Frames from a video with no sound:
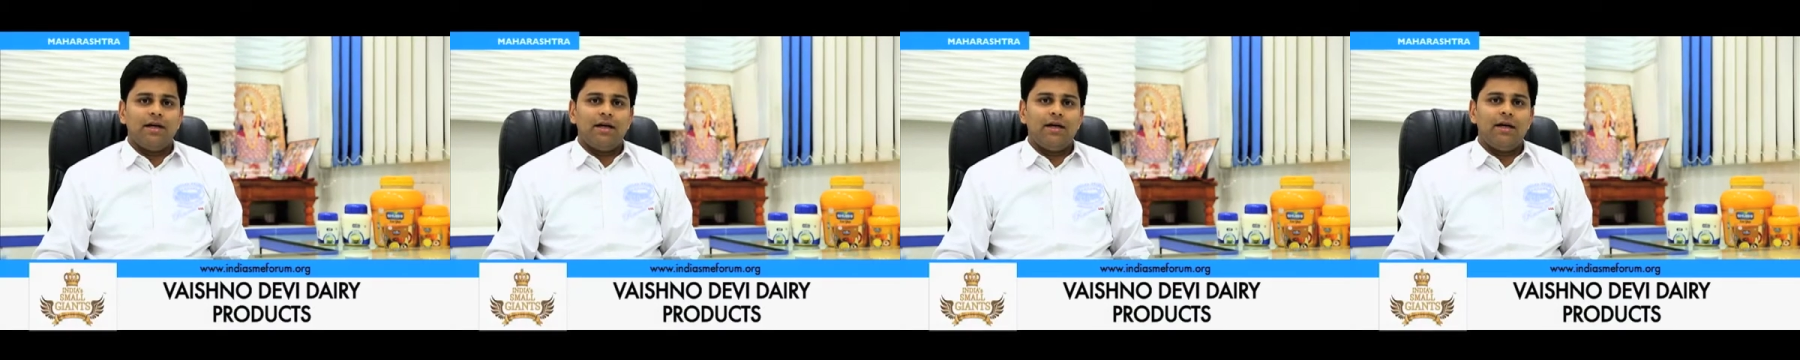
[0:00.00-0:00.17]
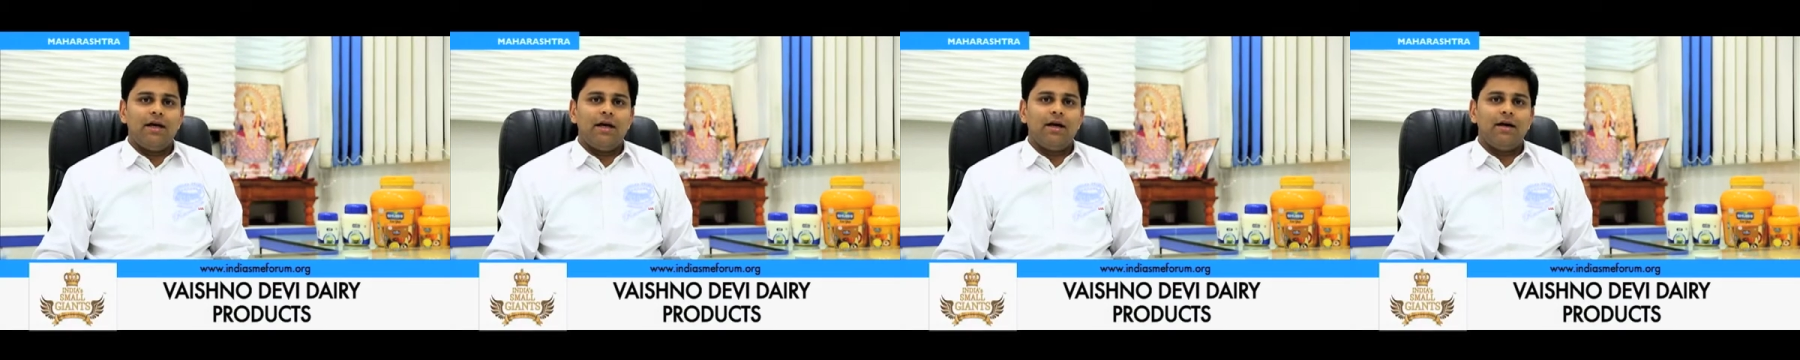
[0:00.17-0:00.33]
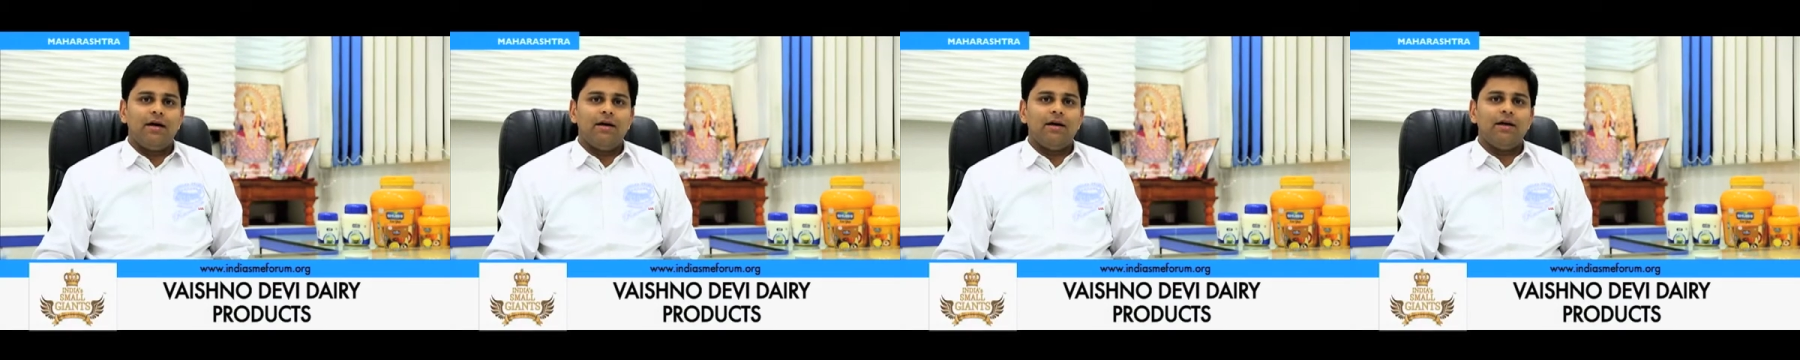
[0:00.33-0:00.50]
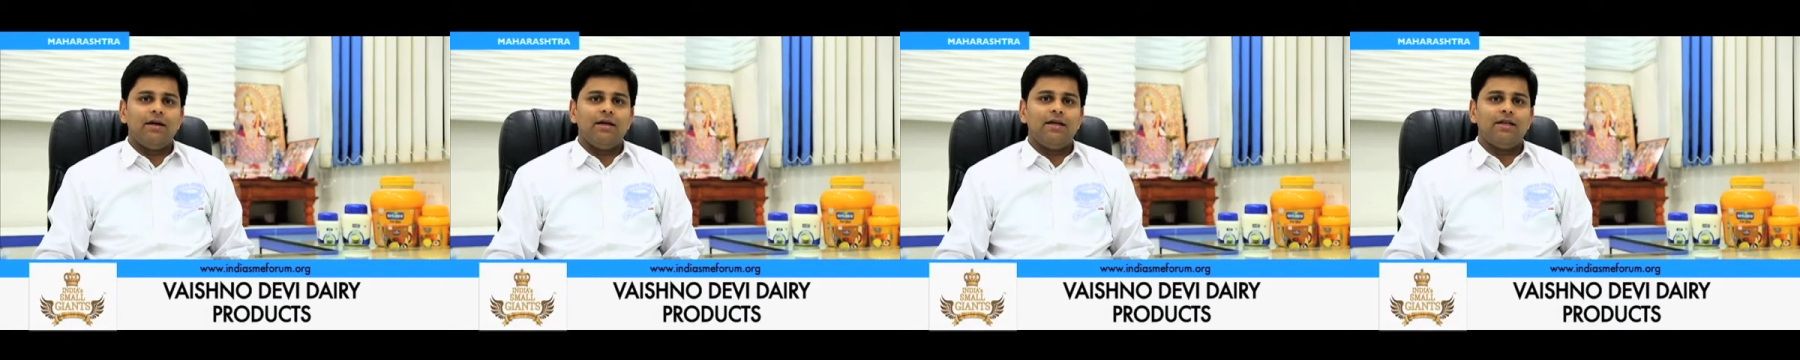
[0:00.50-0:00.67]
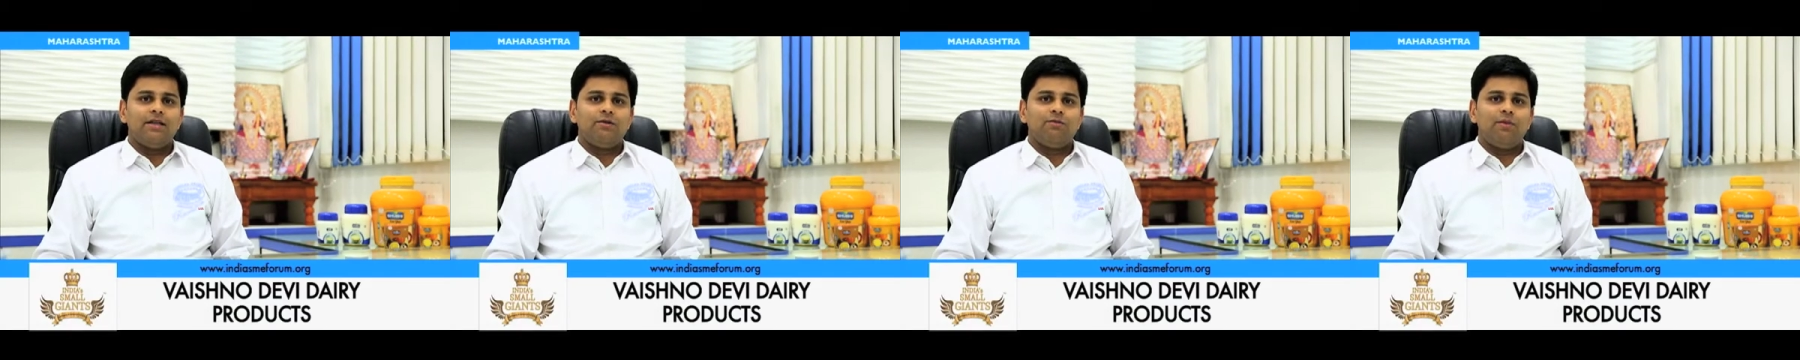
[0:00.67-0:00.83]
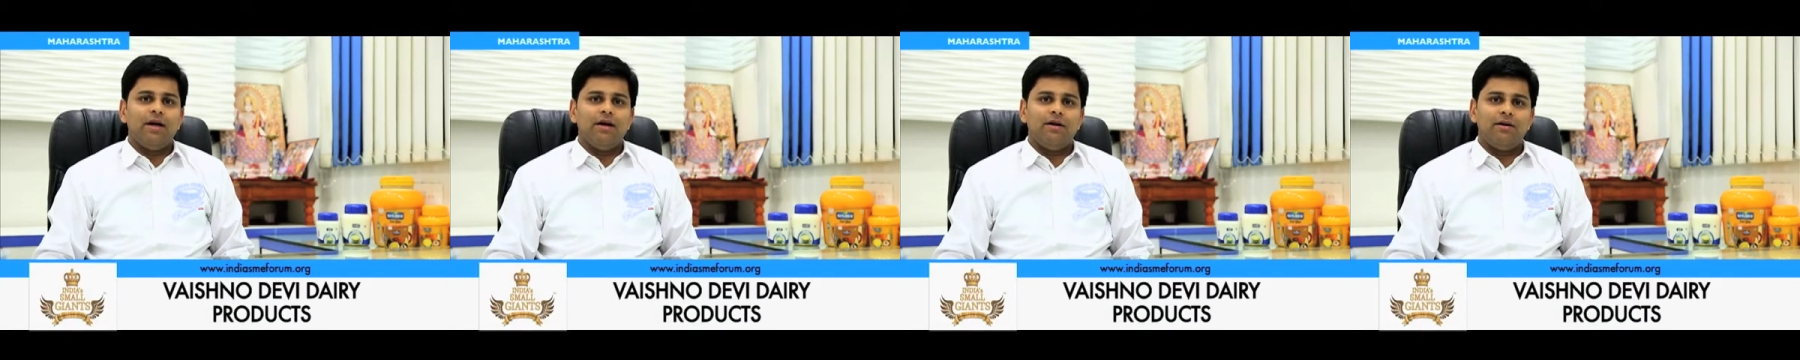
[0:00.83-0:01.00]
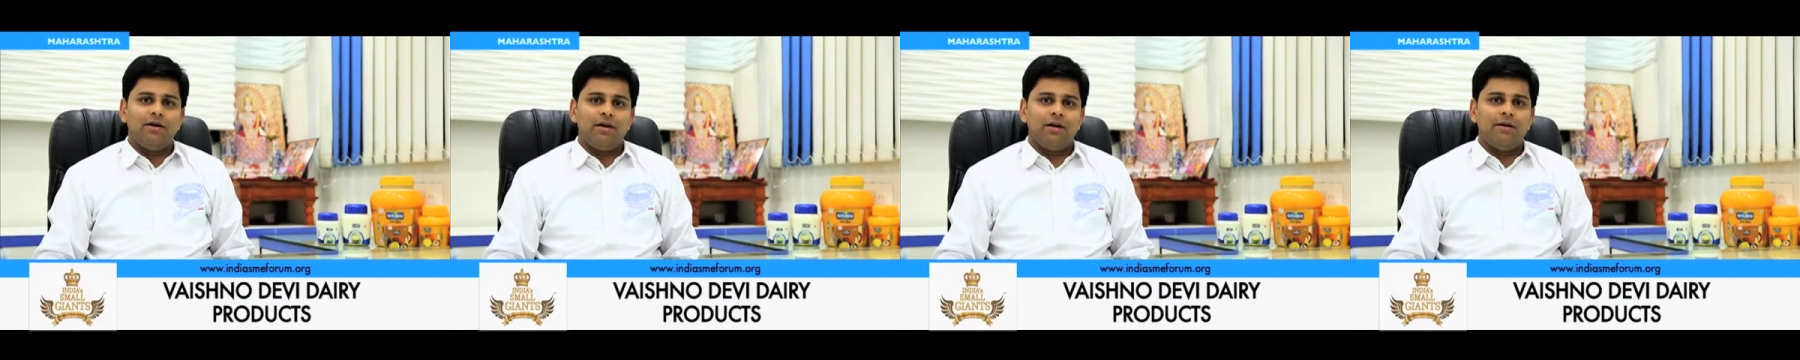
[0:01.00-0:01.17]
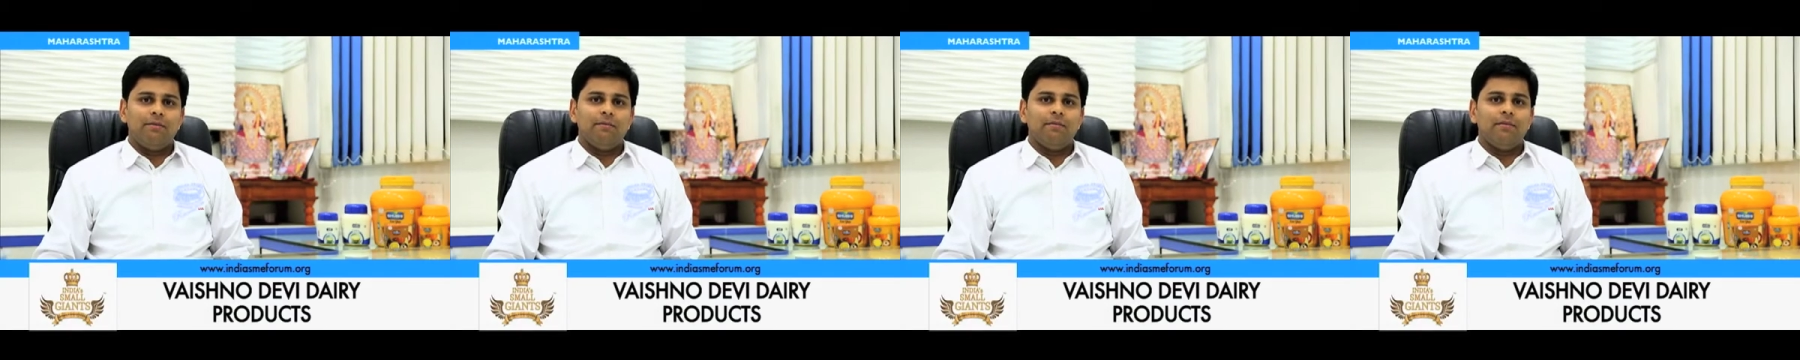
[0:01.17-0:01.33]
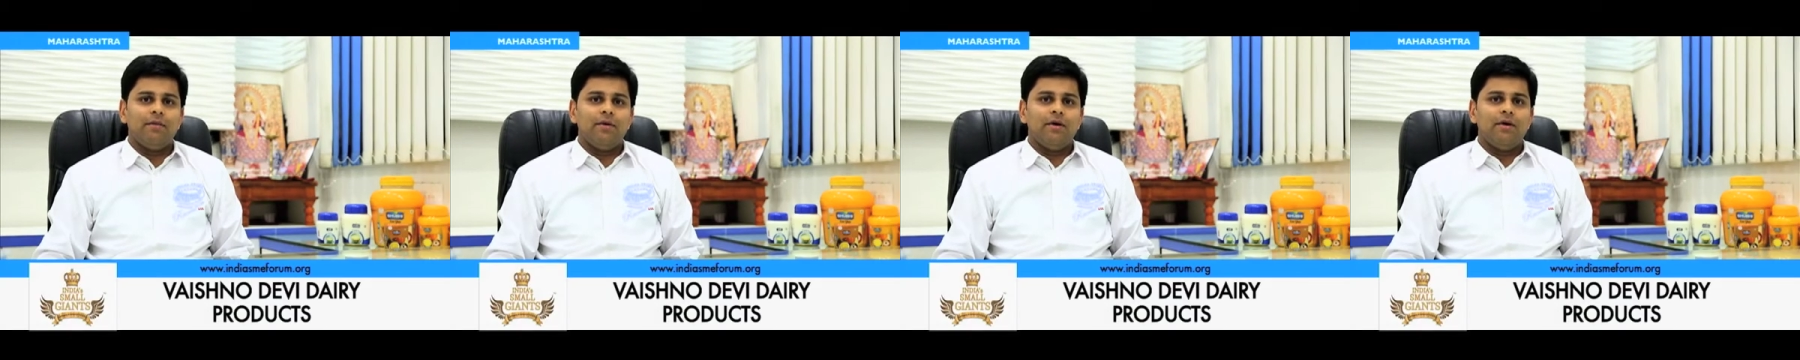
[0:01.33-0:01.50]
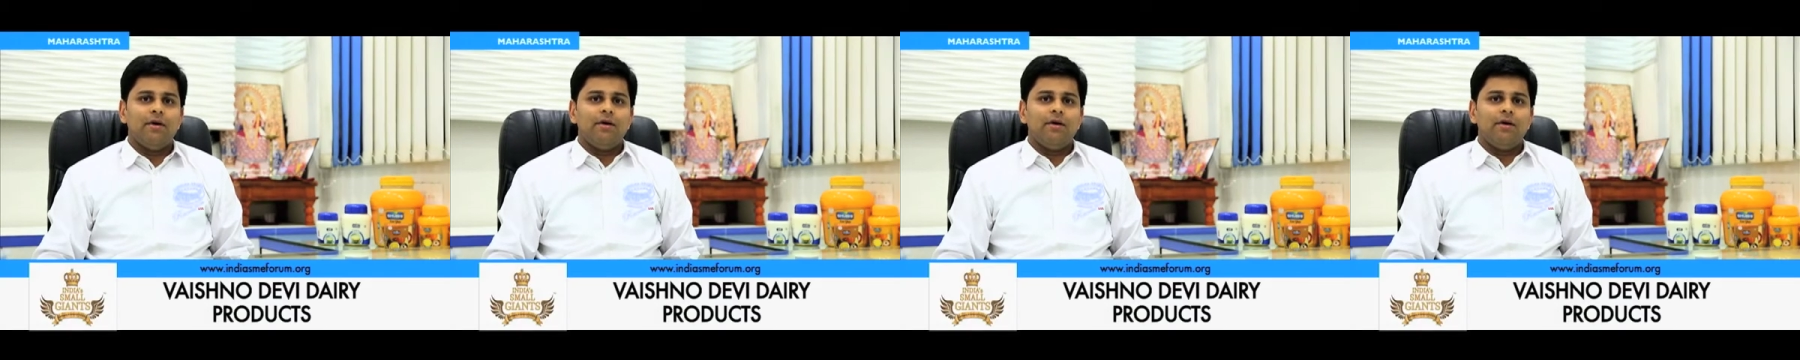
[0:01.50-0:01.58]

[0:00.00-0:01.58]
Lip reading: India is my dream.